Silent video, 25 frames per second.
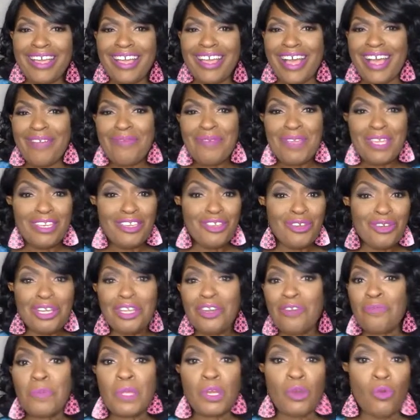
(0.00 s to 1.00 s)
I mean, you
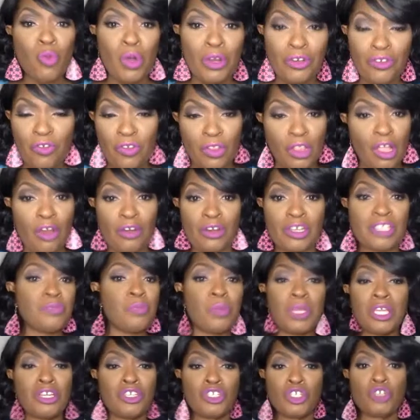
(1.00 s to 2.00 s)
could have been a wonderful artist,
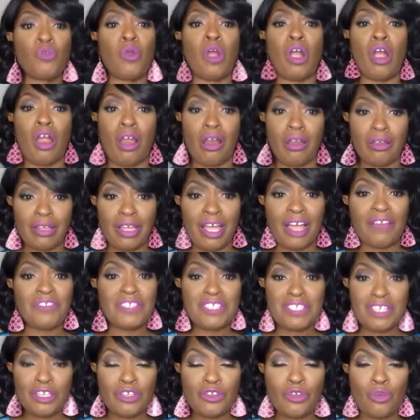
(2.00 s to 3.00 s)
because you are. I've
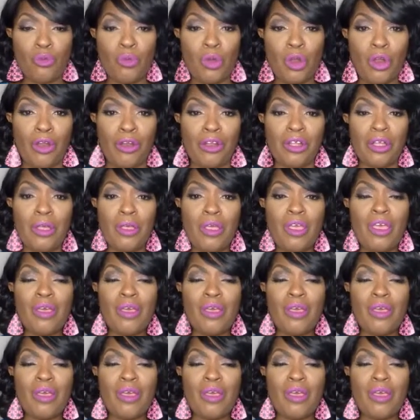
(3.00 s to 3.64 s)
seen your work.